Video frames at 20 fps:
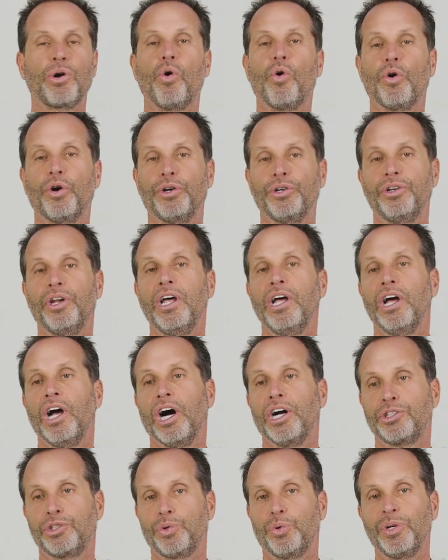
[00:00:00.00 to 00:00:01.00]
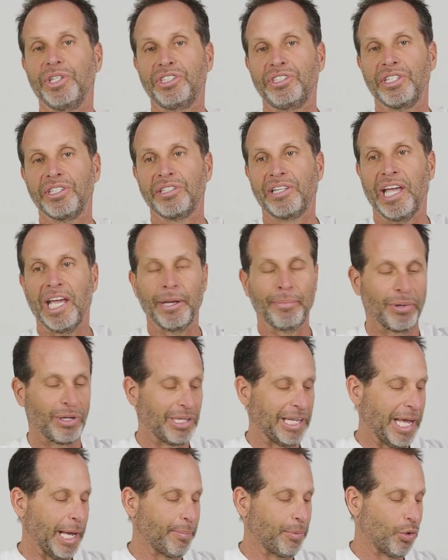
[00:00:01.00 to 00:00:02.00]
cord, a twisted
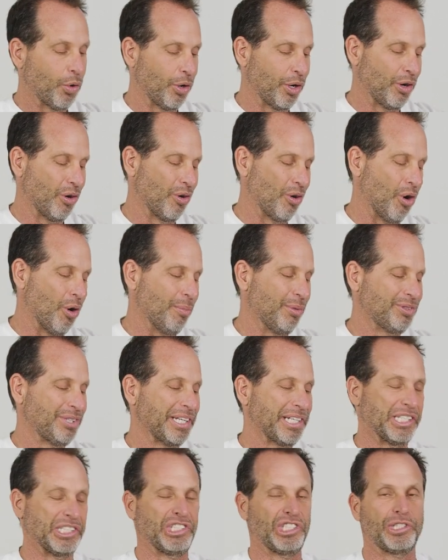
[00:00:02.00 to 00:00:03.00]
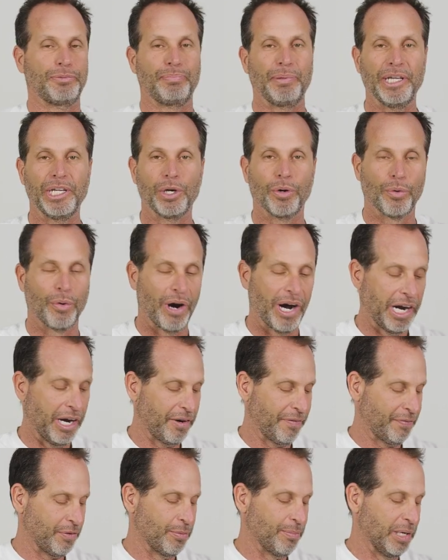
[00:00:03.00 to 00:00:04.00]
cable lamp cord, or almost like a speaker
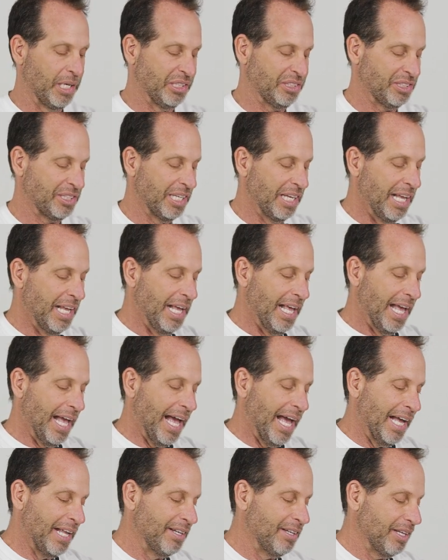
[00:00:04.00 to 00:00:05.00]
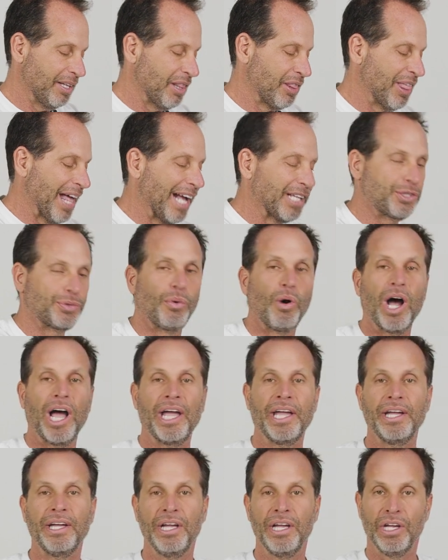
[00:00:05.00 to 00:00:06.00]
wire if you must. And that's
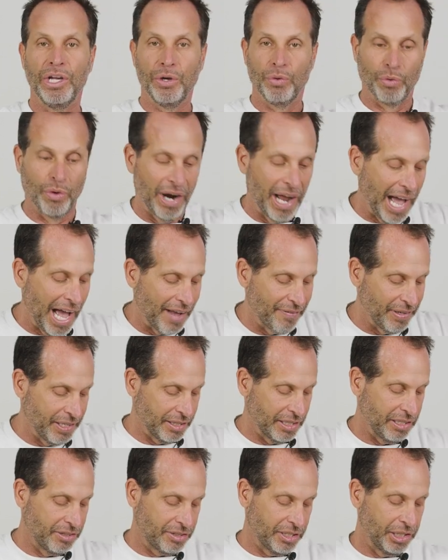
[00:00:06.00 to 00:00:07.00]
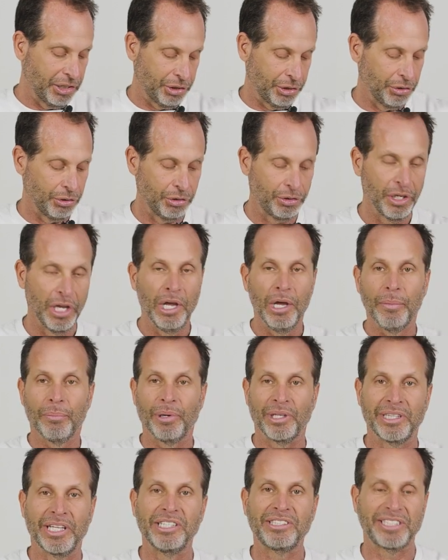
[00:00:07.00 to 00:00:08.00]
why we're having these issues.
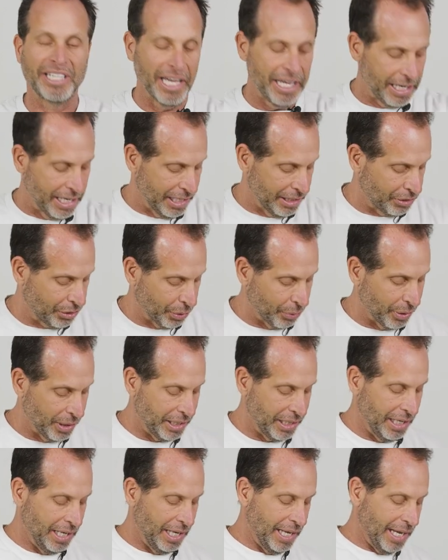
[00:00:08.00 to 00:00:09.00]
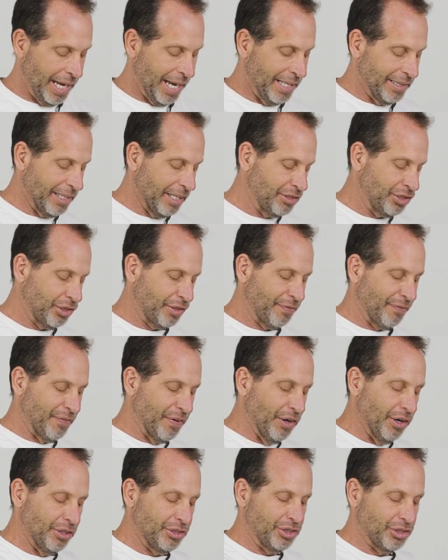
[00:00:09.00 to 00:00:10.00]
But let's get into it and let's
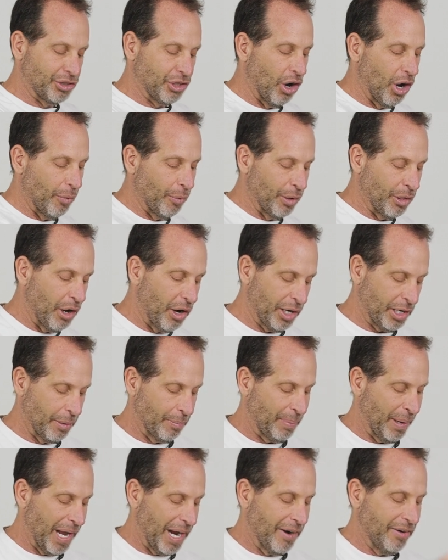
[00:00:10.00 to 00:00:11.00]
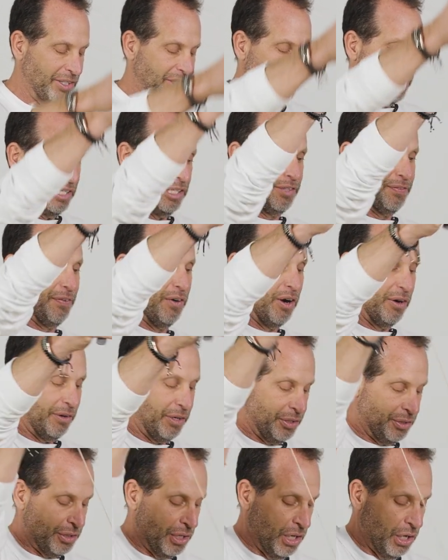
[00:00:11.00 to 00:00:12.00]
first start with our comparison as
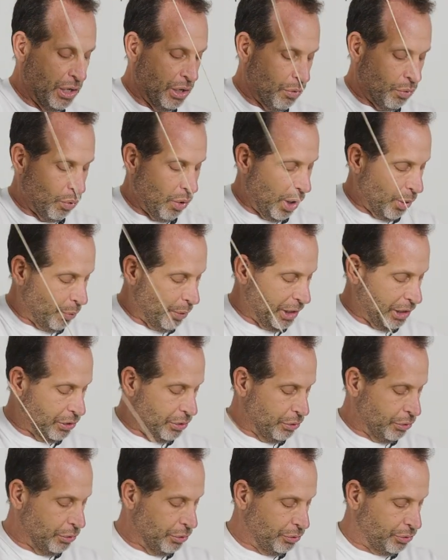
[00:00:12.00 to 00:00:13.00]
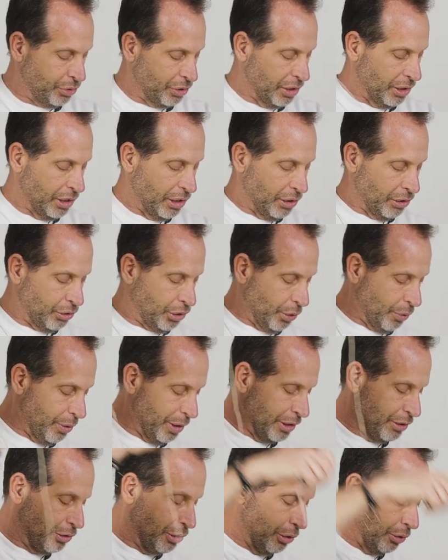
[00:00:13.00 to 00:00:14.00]
far as what we use to
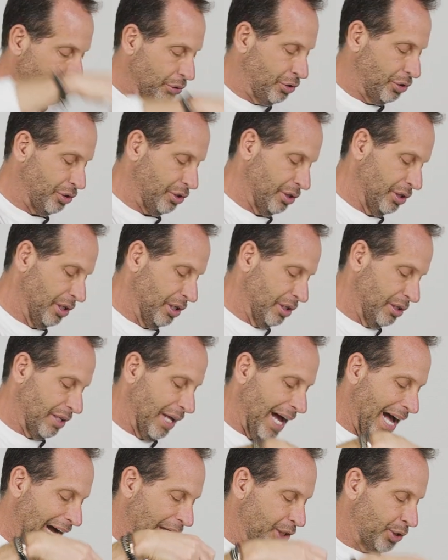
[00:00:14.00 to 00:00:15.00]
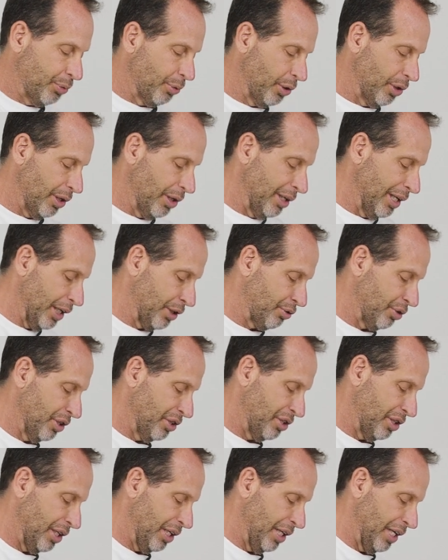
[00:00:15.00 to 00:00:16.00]
induce the actual
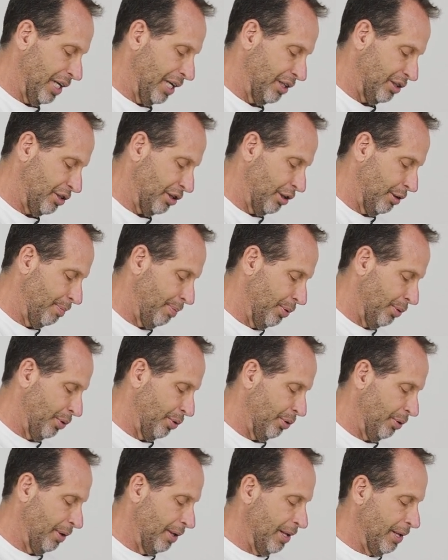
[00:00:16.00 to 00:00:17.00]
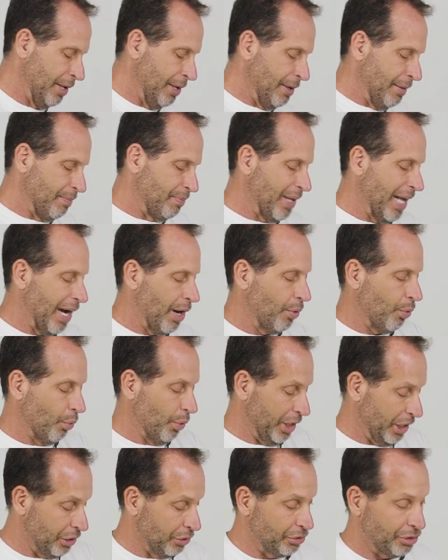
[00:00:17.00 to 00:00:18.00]
electricity into the pool. Now,
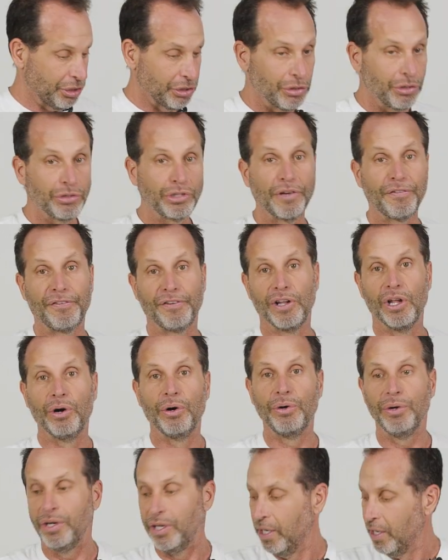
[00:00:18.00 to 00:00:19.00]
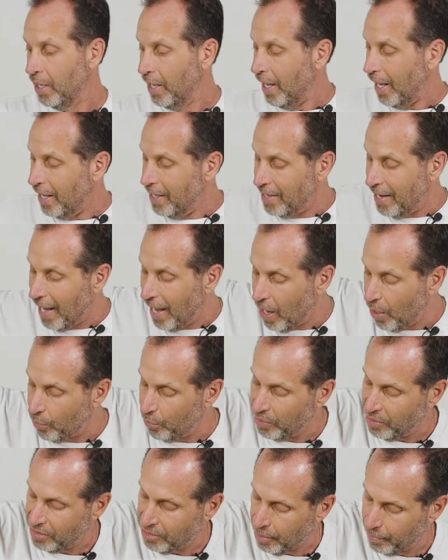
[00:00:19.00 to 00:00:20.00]
we used to use a float and now
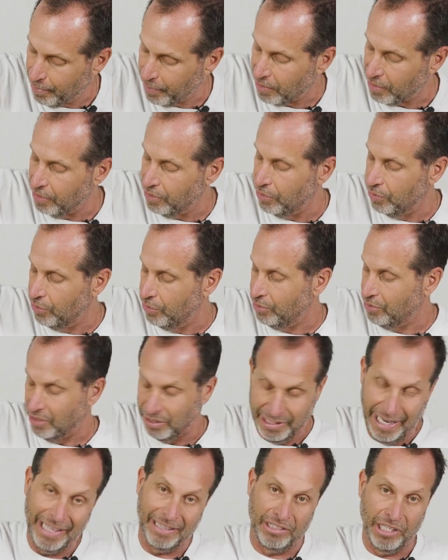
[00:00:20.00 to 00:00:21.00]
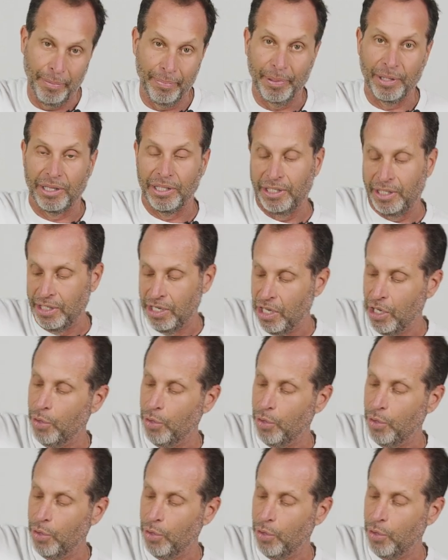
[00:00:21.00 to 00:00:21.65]
we typically use, not typically,